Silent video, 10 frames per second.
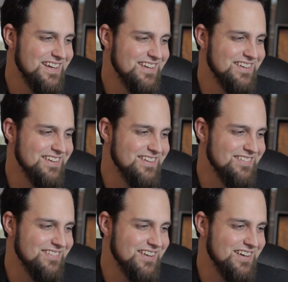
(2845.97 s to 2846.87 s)

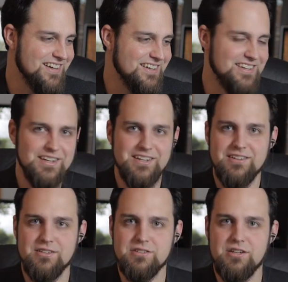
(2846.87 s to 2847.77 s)
Oh God,
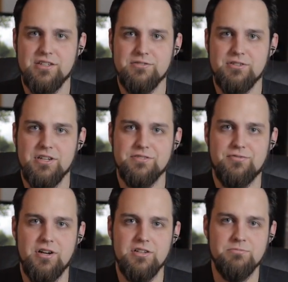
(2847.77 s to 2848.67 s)
well, you guys, are you guys afraid?